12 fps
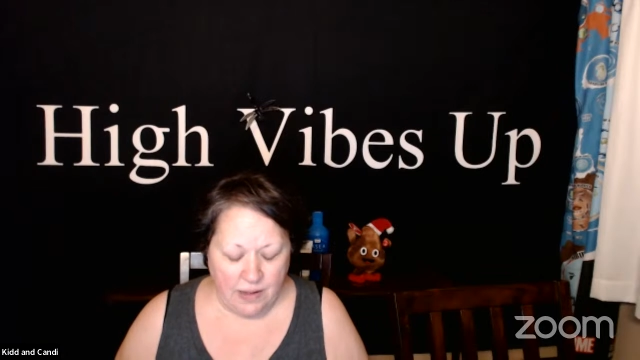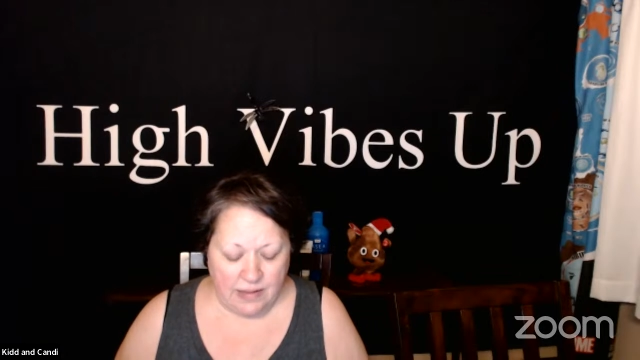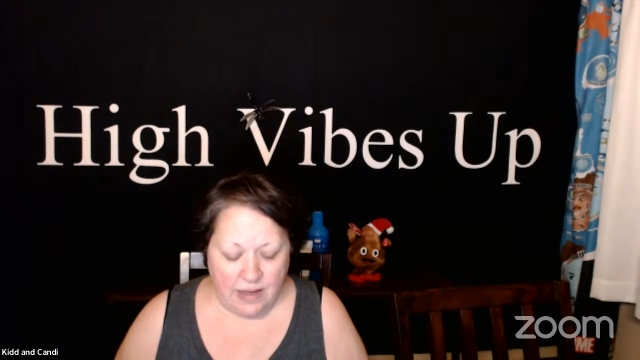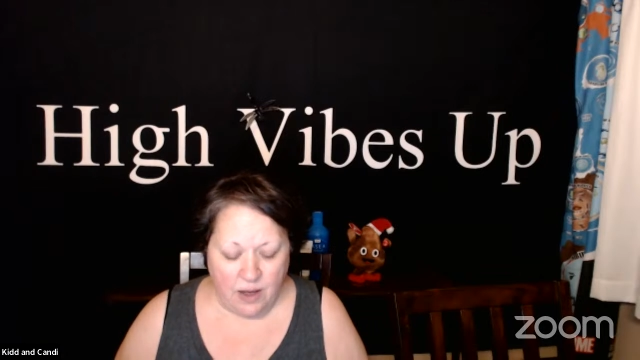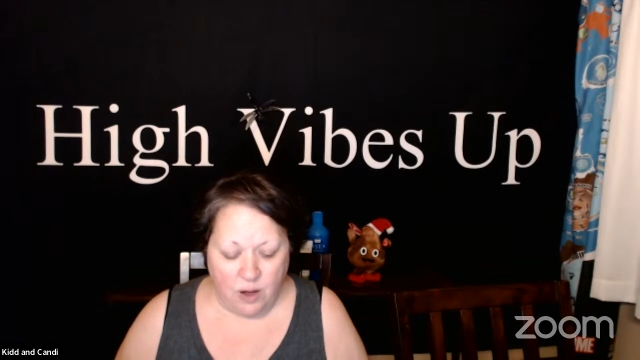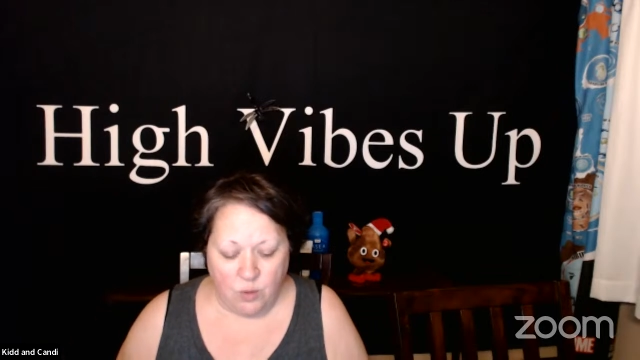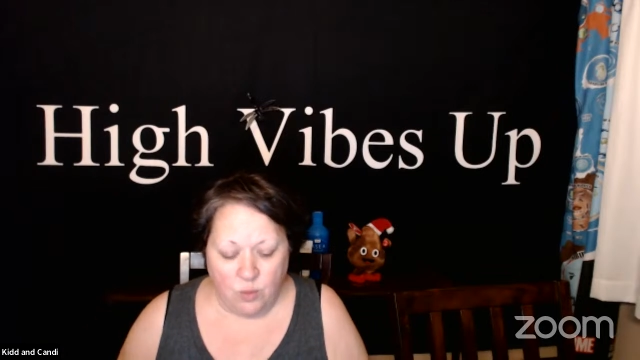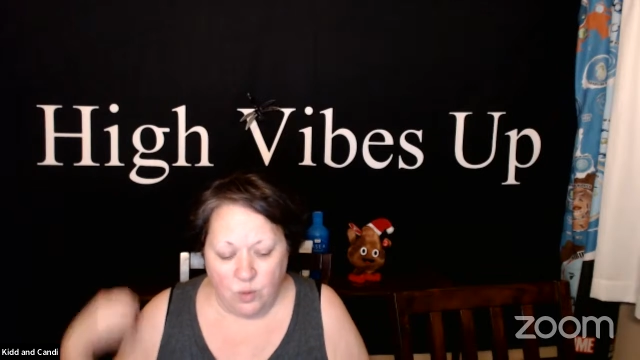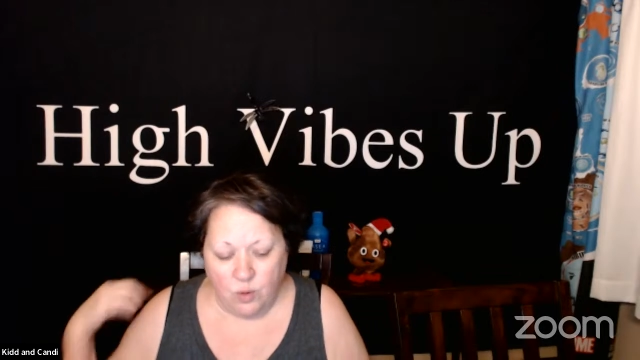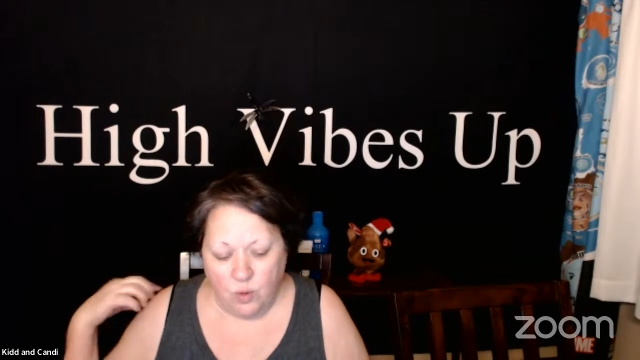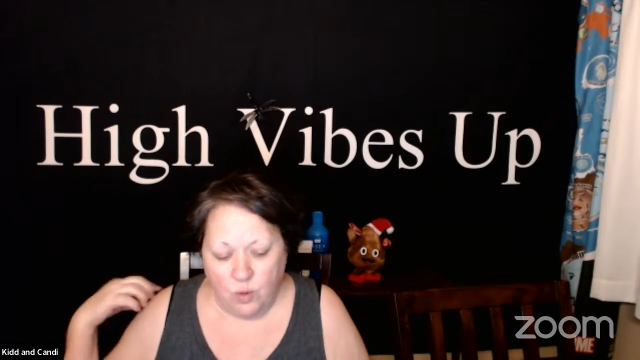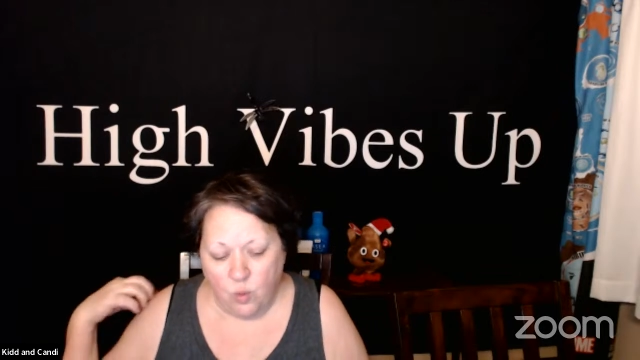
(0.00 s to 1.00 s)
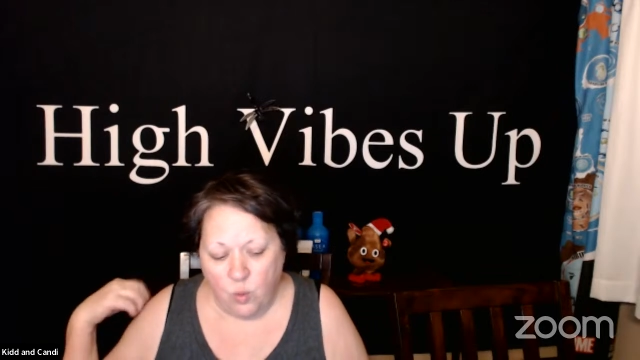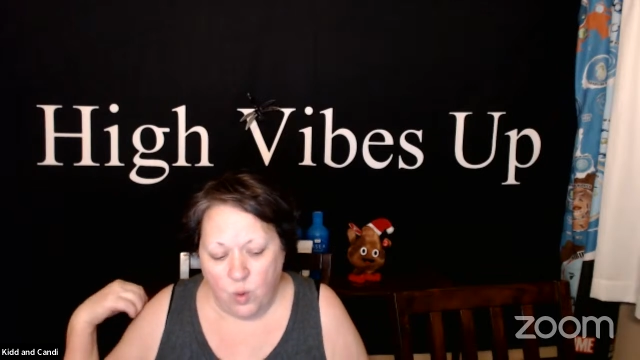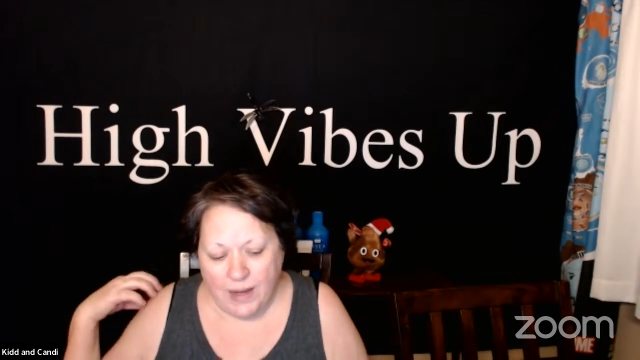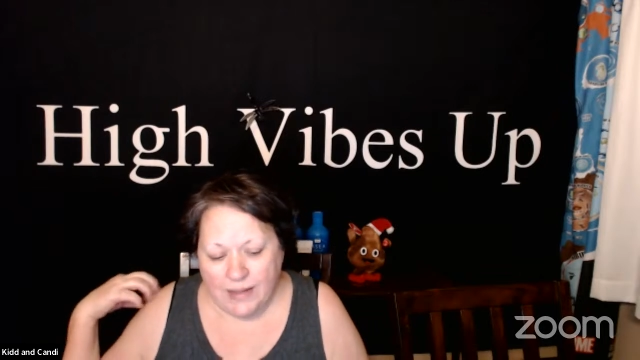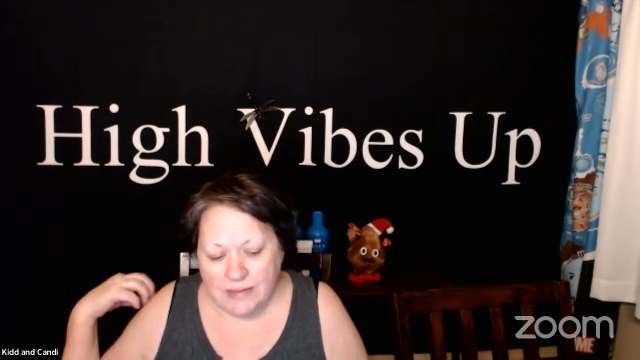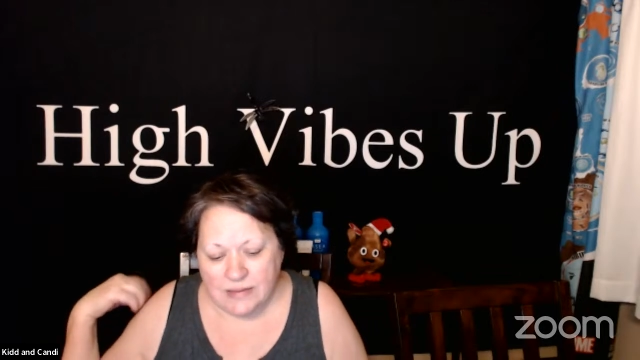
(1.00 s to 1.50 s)
Now,
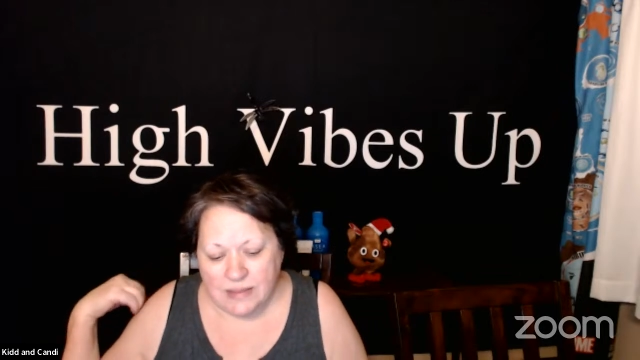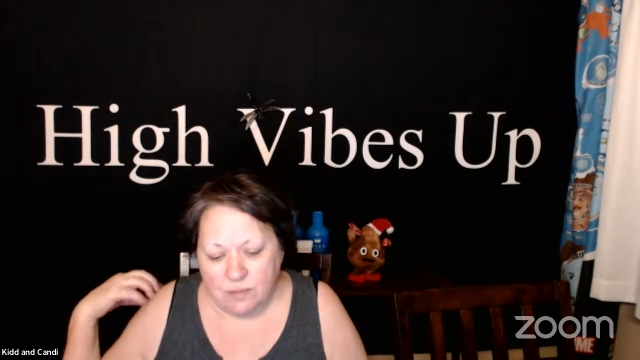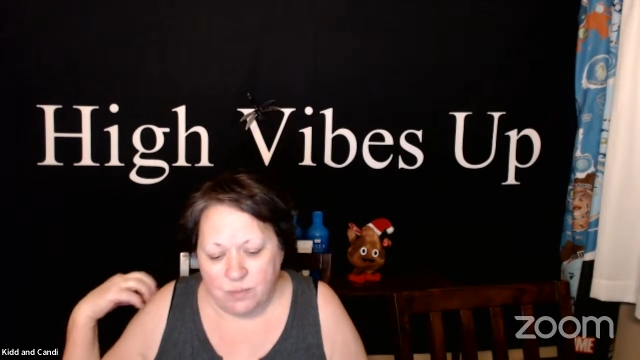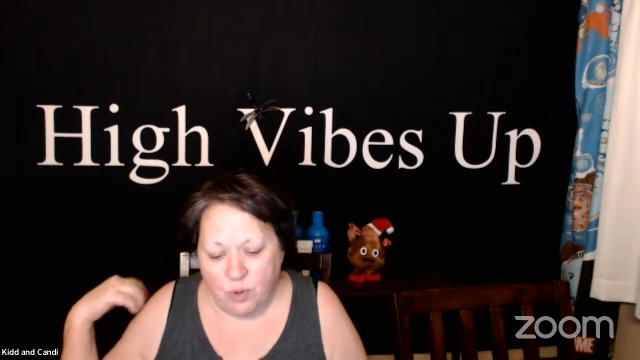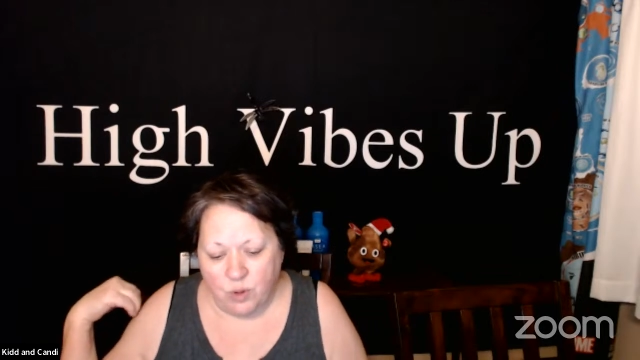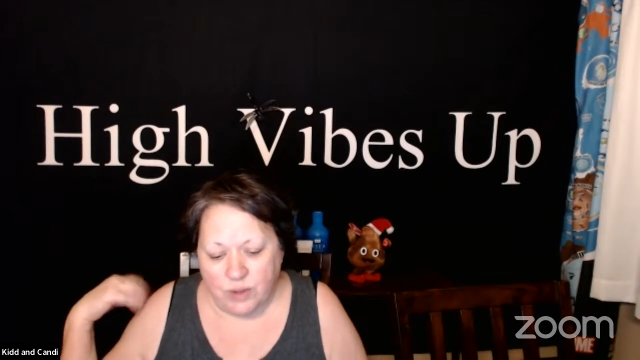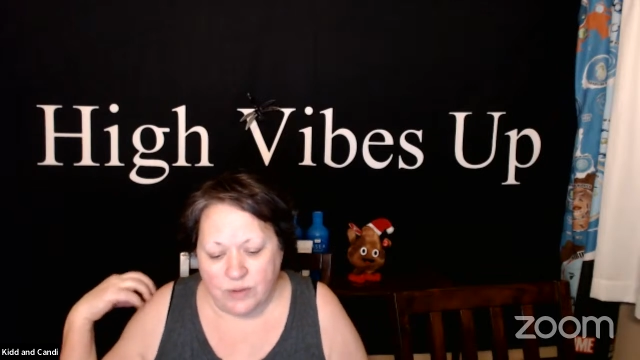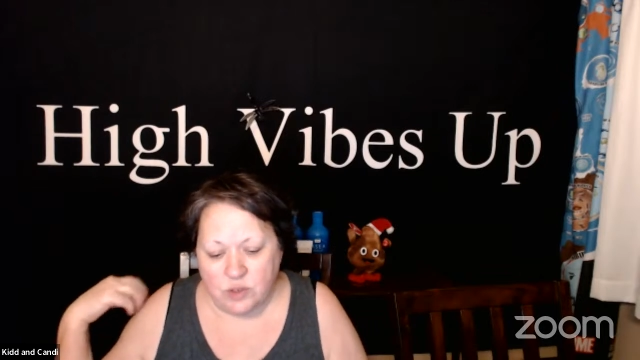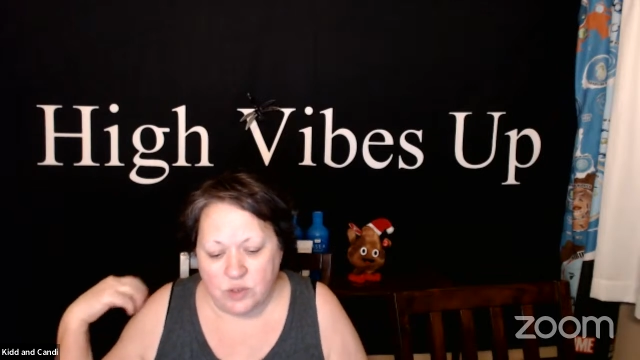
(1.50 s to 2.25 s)
why is it important